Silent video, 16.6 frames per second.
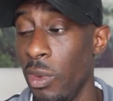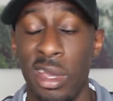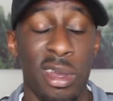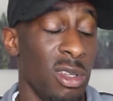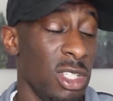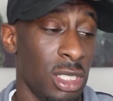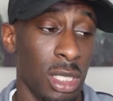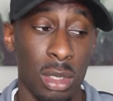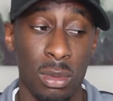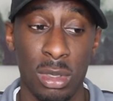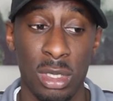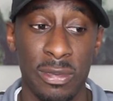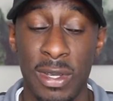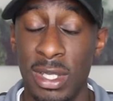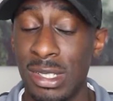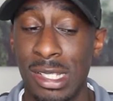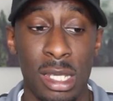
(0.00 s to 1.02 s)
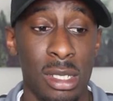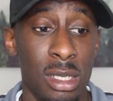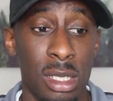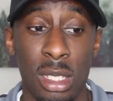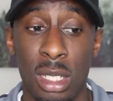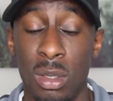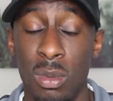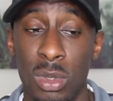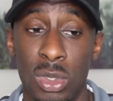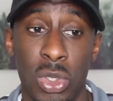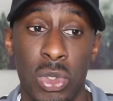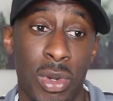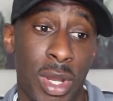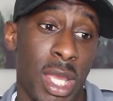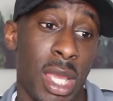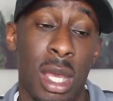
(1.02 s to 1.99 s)
it was it was fantastic. It was
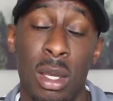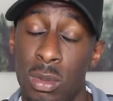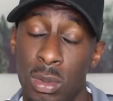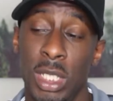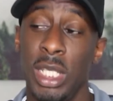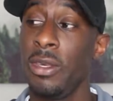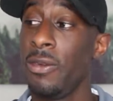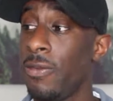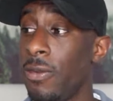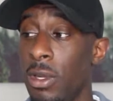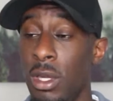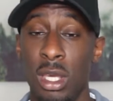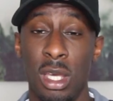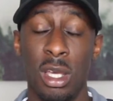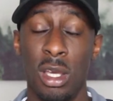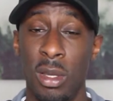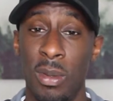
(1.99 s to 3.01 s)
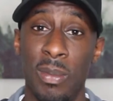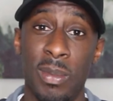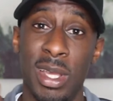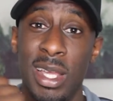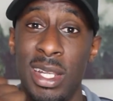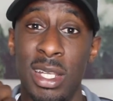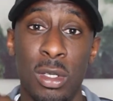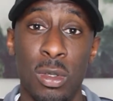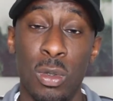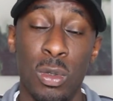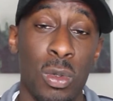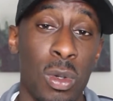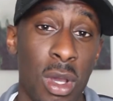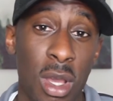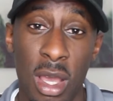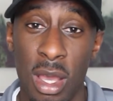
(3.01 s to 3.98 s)
great. I will leave um, a
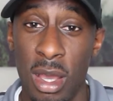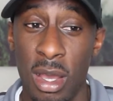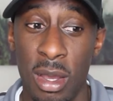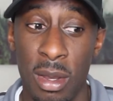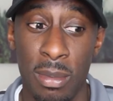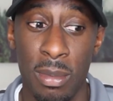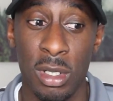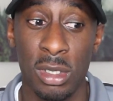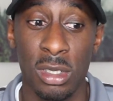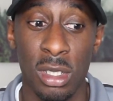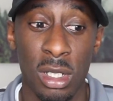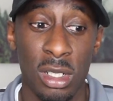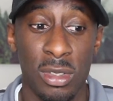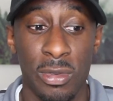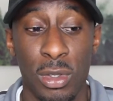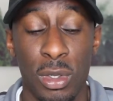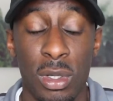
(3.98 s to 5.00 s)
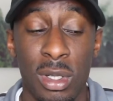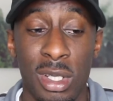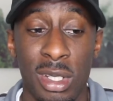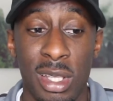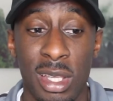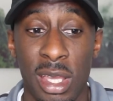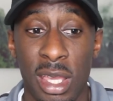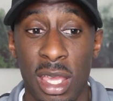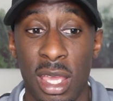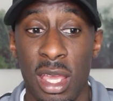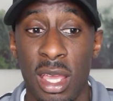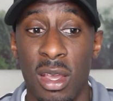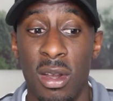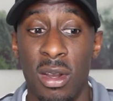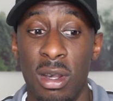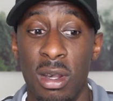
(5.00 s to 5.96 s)
little um, montage of the holiday
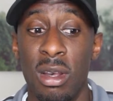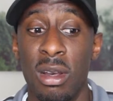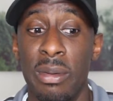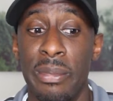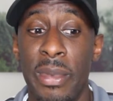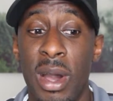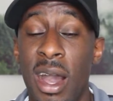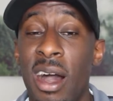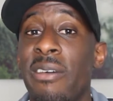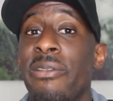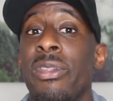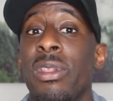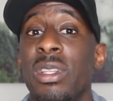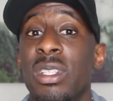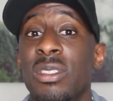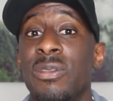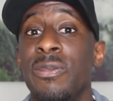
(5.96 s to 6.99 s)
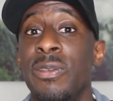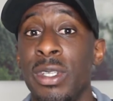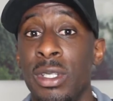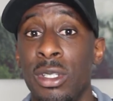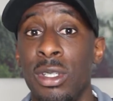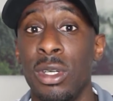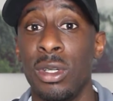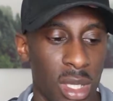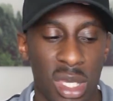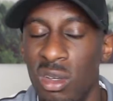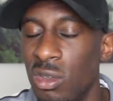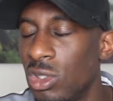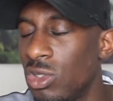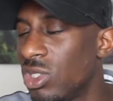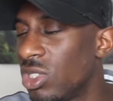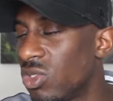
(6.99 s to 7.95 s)
um, after this video.
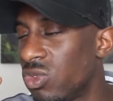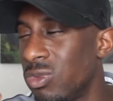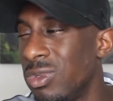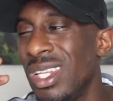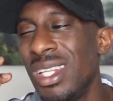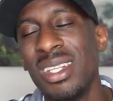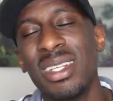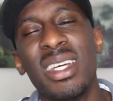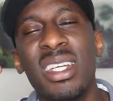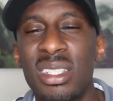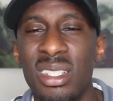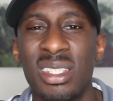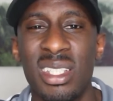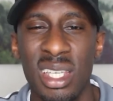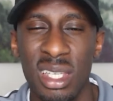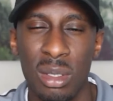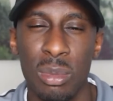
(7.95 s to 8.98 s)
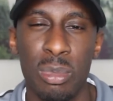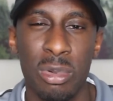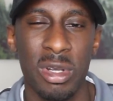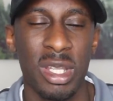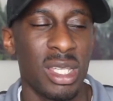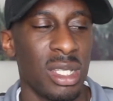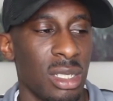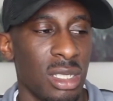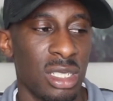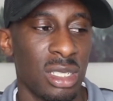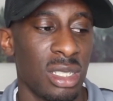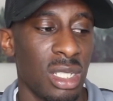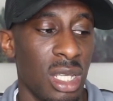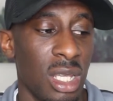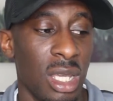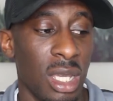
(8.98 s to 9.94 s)
It was just really nice to take a break and
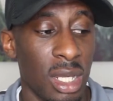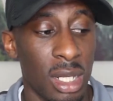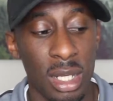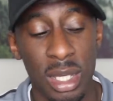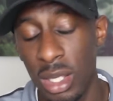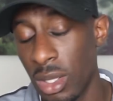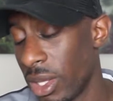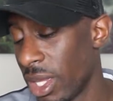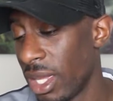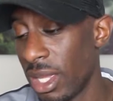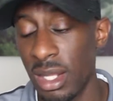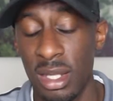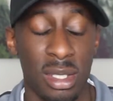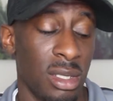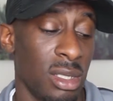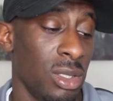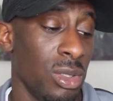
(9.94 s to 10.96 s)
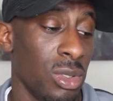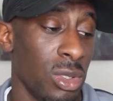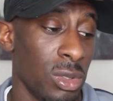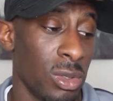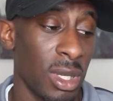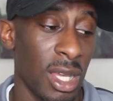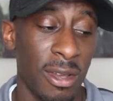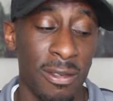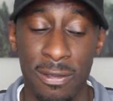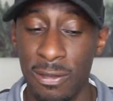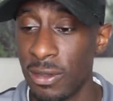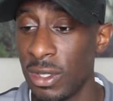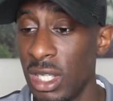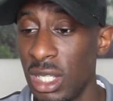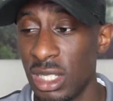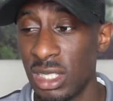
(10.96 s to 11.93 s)
just clear your head and you know have
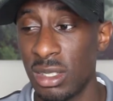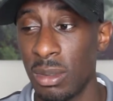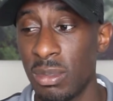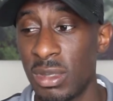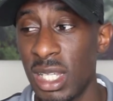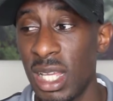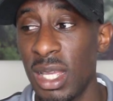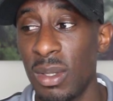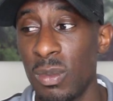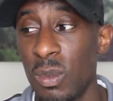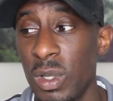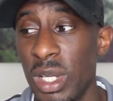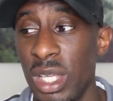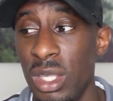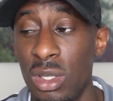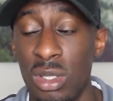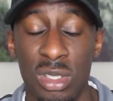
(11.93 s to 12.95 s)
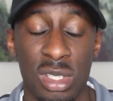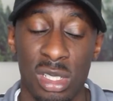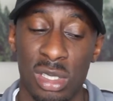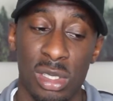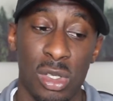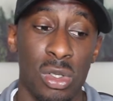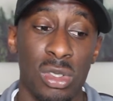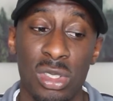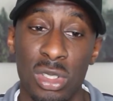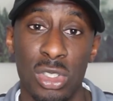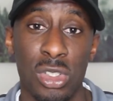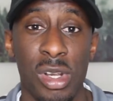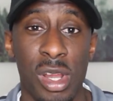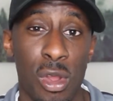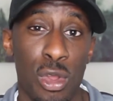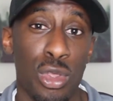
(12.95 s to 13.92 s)
some time where you could just
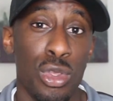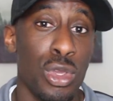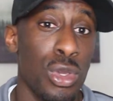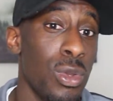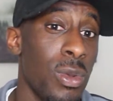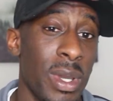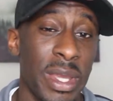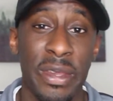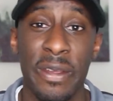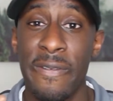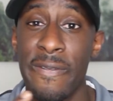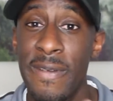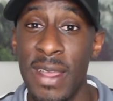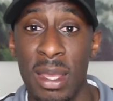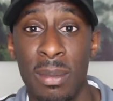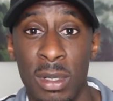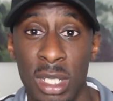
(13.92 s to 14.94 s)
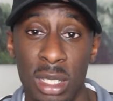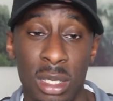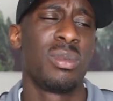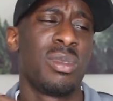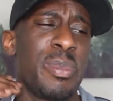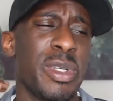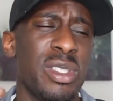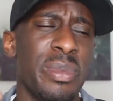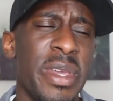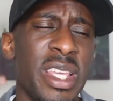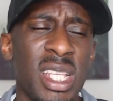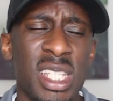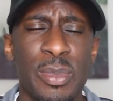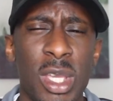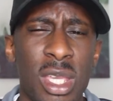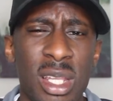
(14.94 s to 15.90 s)
concentrate on you and your family. But to
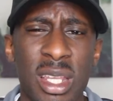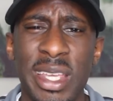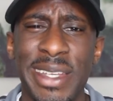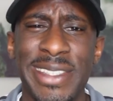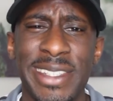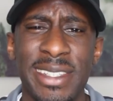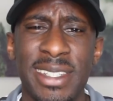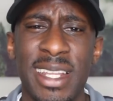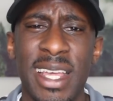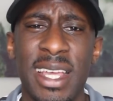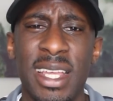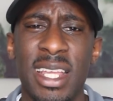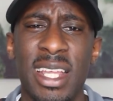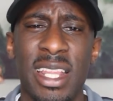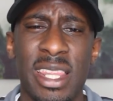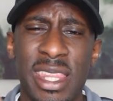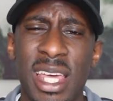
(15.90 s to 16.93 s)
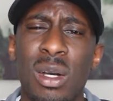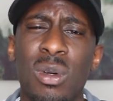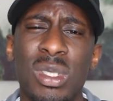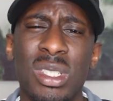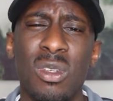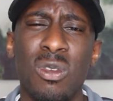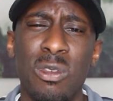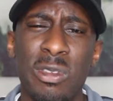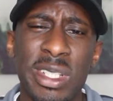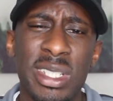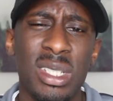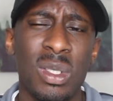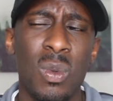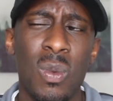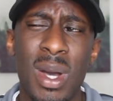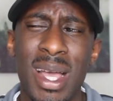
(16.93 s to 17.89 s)
make the speculation that that was the
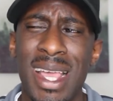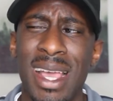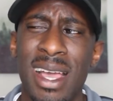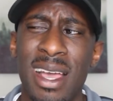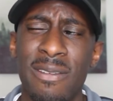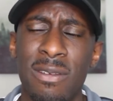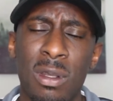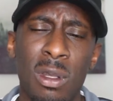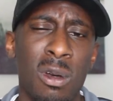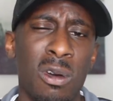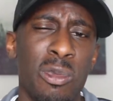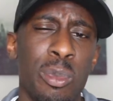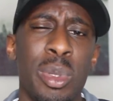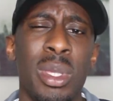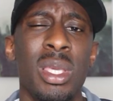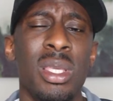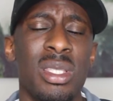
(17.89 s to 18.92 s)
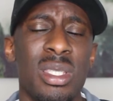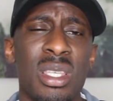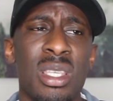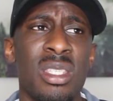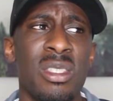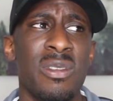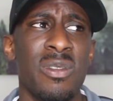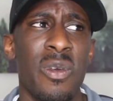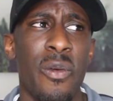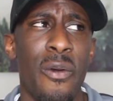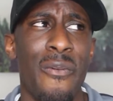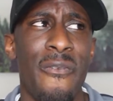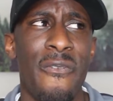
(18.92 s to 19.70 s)
reason why I have a lot of peace is